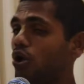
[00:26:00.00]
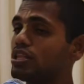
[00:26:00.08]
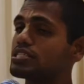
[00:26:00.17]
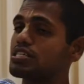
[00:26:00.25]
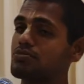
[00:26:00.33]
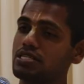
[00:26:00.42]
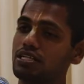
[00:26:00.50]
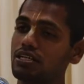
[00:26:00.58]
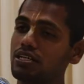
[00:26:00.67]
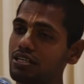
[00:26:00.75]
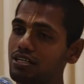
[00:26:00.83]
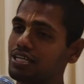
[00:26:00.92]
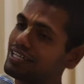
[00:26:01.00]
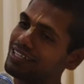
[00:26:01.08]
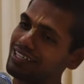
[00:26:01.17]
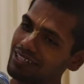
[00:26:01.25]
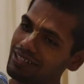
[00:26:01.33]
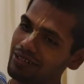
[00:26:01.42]
this comes under
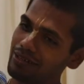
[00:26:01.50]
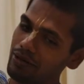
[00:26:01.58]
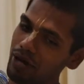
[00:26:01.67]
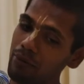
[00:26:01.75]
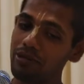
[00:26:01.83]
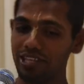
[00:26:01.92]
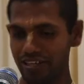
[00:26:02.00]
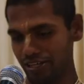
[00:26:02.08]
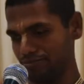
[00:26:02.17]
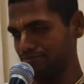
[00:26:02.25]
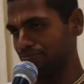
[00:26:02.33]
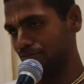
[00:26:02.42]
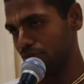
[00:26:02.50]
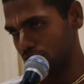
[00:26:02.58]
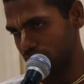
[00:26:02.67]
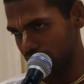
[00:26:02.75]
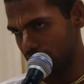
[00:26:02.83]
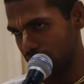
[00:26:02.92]
abhideya
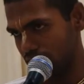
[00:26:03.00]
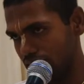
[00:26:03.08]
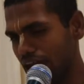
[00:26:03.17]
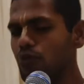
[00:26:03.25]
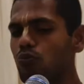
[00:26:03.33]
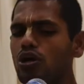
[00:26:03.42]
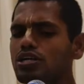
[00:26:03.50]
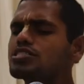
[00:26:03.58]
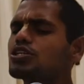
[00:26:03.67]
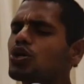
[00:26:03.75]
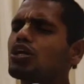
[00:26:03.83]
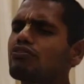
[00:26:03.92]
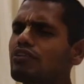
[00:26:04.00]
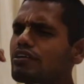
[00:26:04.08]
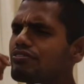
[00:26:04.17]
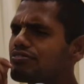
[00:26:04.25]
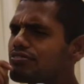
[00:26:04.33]
process. And what is the goal of life?